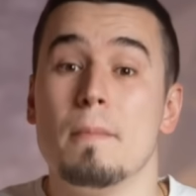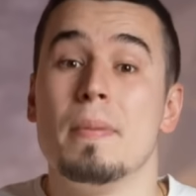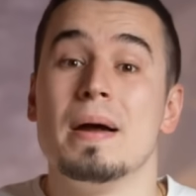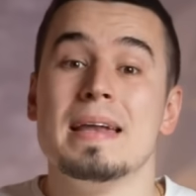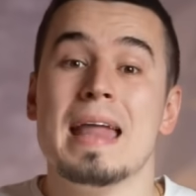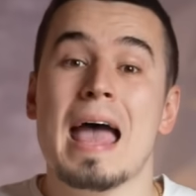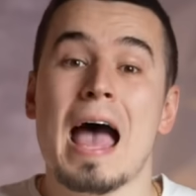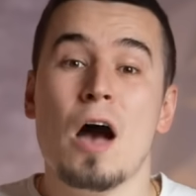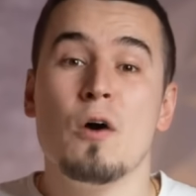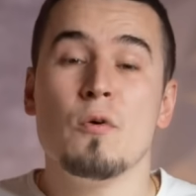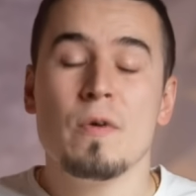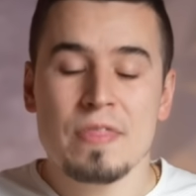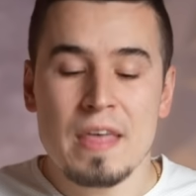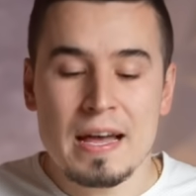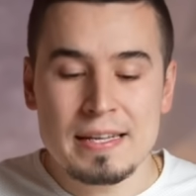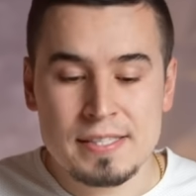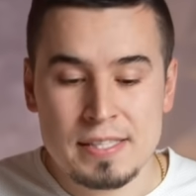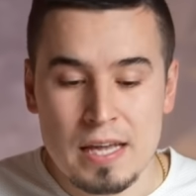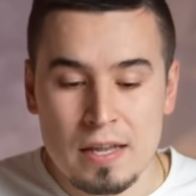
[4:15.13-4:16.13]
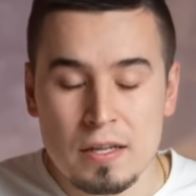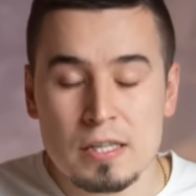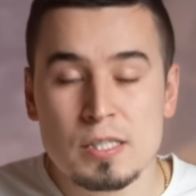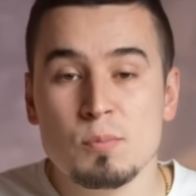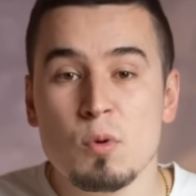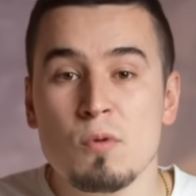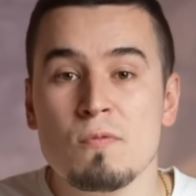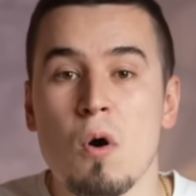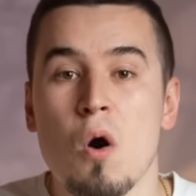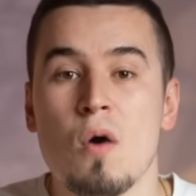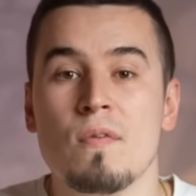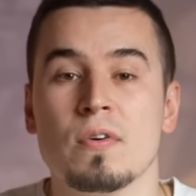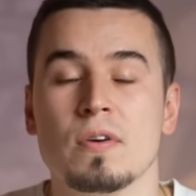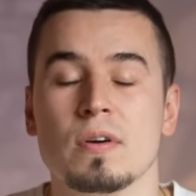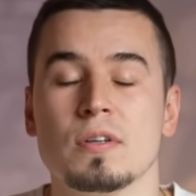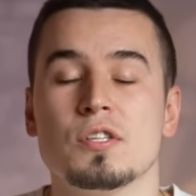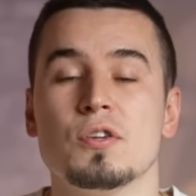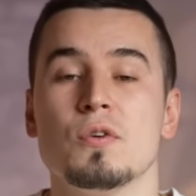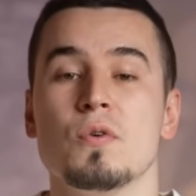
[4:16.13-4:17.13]
But now with that said, let's move
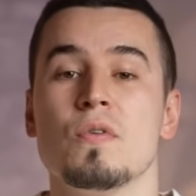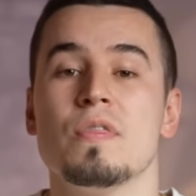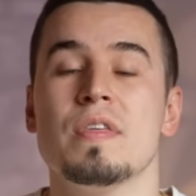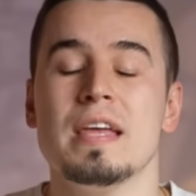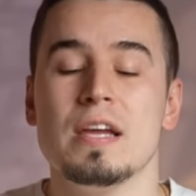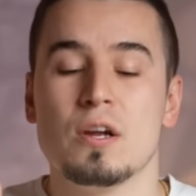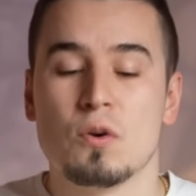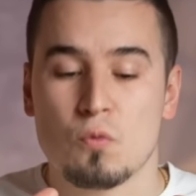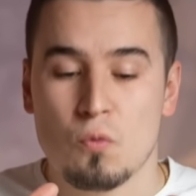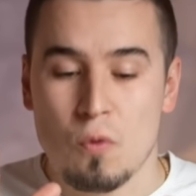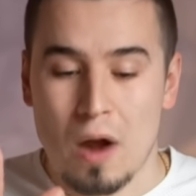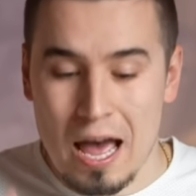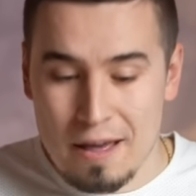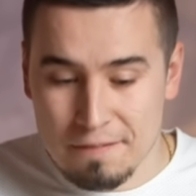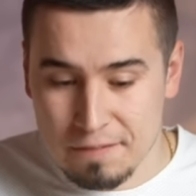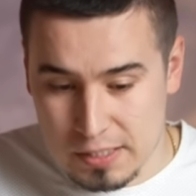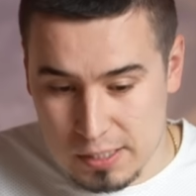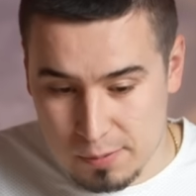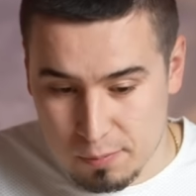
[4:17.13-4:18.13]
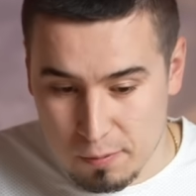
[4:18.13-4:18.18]
over to the graphics